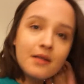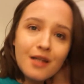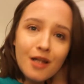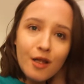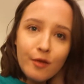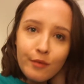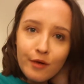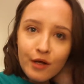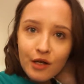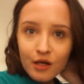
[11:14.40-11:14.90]
a
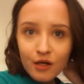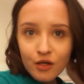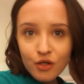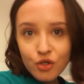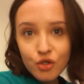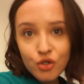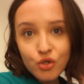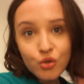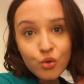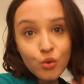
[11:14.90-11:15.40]
little bit
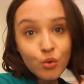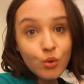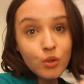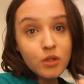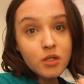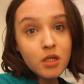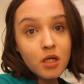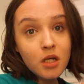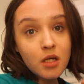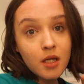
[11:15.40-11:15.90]

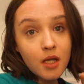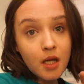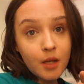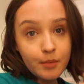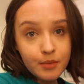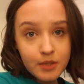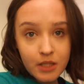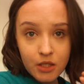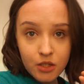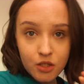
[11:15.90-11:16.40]
shorter than I
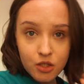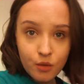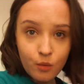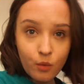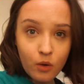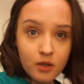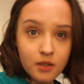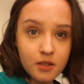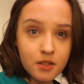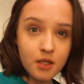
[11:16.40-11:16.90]
potentially
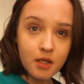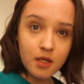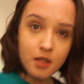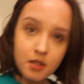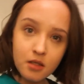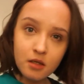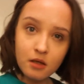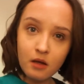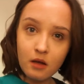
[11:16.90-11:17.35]
wanted,